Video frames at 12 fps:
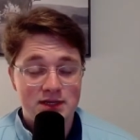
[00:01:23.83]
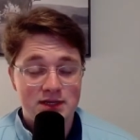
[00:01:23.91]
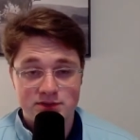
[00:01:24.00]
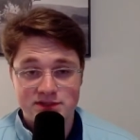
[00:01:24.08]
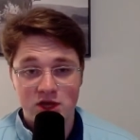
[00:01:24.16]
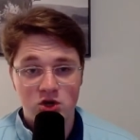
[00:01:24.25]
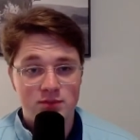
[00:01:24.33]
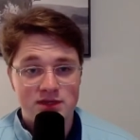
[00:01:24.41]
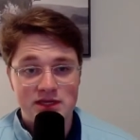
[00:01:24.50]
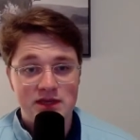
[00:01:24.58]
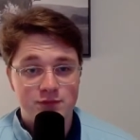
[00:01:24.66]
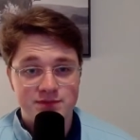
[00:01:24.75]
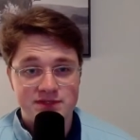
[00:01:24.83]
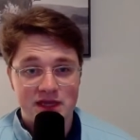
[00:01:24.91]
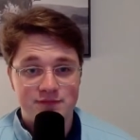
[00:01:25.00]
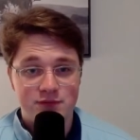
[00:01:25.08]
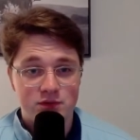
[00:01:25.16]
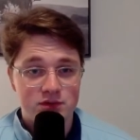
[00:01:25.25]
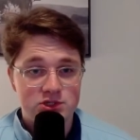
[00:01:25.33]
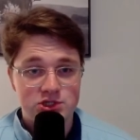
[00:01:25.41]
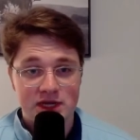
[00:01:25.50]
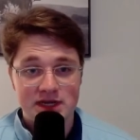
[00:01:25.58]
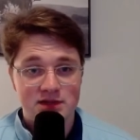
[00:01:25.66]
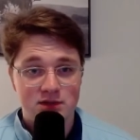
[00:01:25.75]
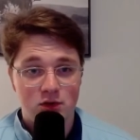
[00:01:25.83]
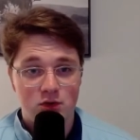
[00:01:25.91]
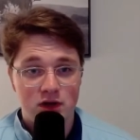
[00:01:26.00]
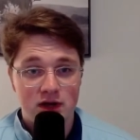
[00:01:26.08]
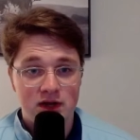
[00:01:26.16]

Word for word: You know, Tanner McKee from Stanford, Jayden de Laura